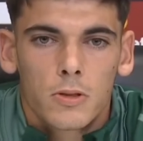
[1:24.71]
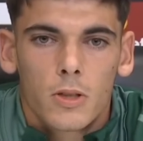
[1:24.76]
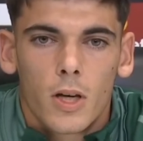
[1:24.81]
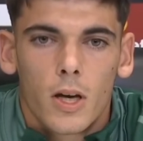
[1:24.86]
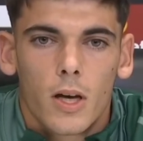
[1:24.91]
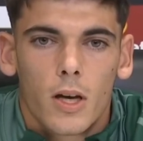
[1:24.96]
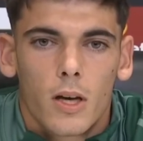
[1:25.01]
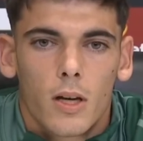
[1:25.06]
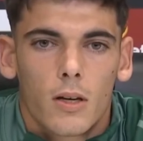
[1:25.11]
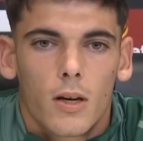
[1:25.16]

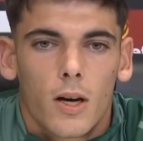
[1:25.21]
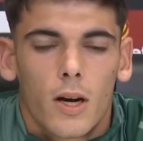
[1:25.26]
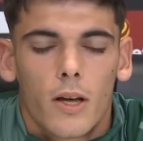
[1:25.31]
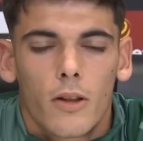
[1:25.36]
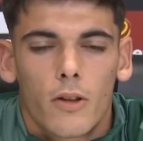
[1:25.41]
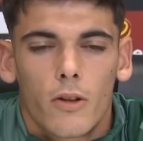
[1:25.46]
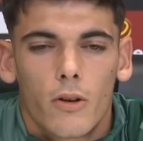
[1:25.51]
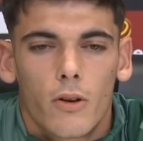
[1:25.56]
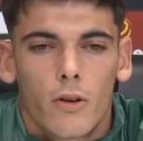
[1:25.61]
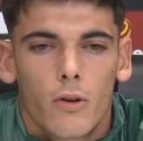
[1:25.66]
Uh, I
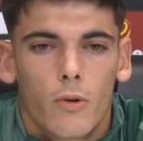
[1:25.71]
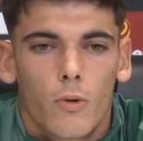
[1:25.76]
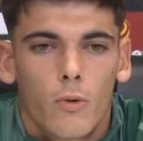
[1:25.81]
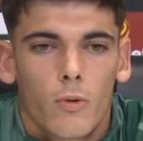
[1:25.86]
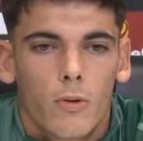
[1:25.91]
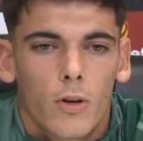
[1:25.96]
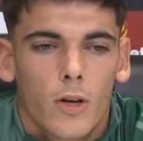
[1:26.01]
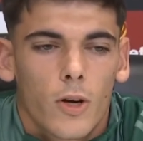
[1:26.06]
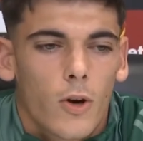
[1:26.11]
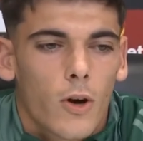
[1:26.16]
don't
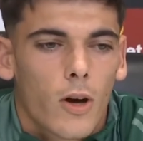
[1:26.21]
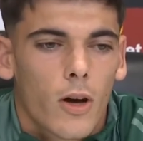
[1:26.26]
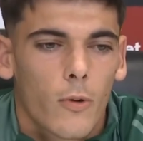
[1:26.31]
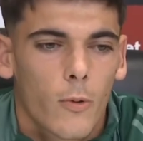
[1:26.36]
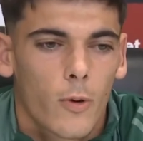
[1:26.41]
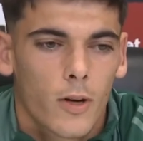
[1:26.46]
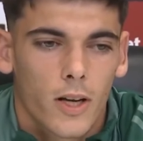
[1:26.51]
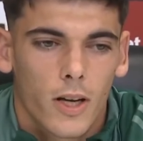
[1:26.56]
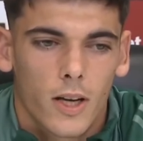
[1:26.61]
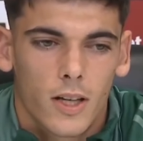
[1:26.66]
know
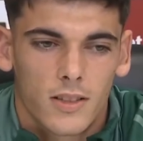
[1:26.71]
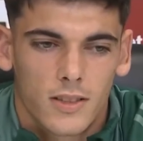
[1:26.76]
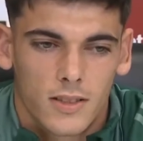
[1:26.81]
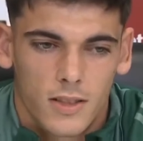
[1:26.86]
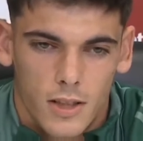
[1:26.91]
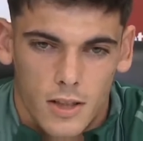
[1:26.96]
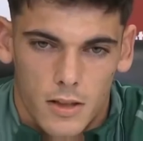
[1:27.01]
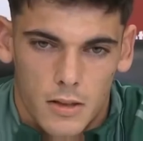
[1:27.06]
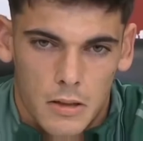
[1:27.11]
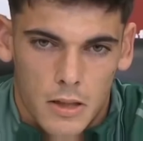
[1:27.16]
what I can
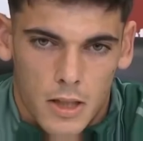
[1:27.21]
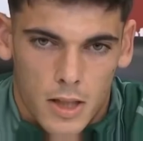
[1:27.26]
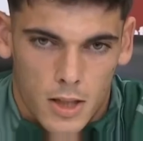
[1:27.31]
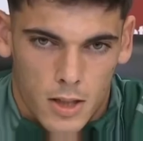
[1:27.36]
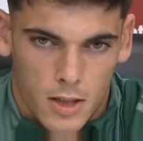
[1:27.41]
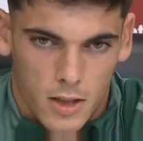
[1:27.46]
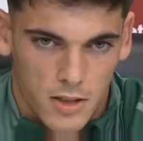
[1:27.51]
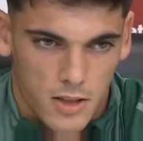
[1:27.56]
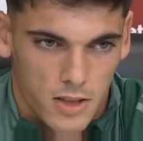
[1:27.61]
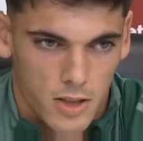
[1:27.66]
say.
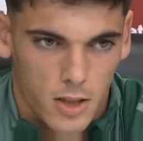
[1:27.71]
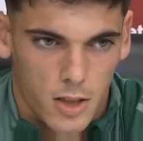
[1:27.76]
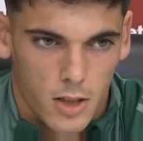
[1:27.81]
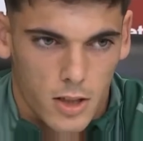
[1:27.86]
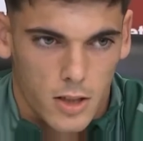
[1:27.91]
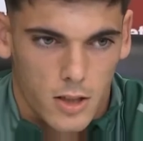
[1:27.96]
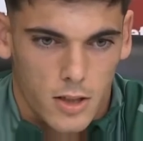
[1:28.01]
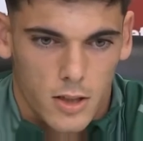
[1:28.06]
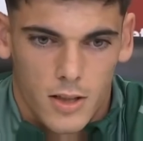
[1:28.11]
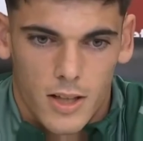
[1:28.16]
It's
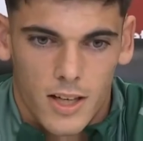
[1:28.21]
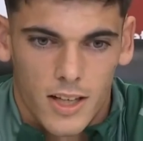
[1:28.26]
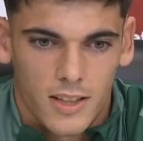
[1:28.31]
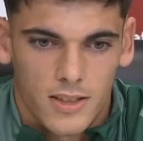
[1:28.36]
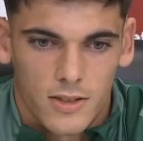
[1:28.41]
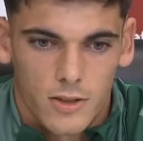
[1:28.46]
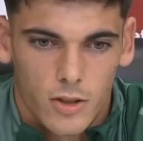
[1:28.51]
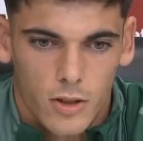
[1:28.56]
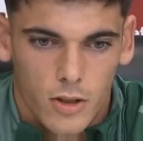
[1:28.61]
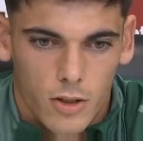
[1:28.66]
uh, an, an,
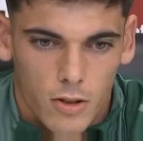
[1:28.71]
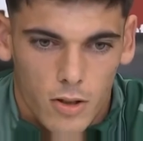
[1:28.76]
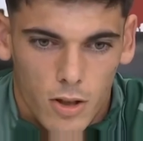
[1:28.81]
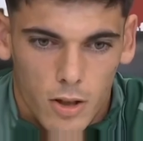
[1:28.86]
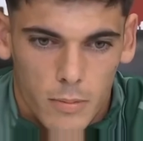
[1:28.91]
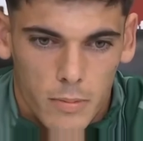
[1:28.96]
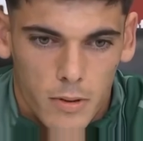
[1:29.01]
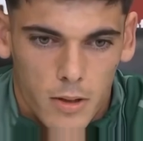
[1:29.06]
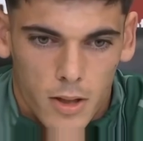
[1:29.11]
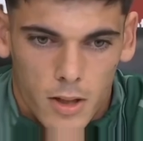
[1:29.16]
historic
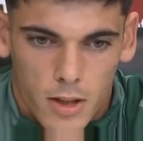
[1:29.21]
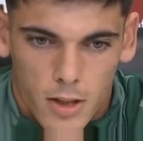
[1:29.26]
club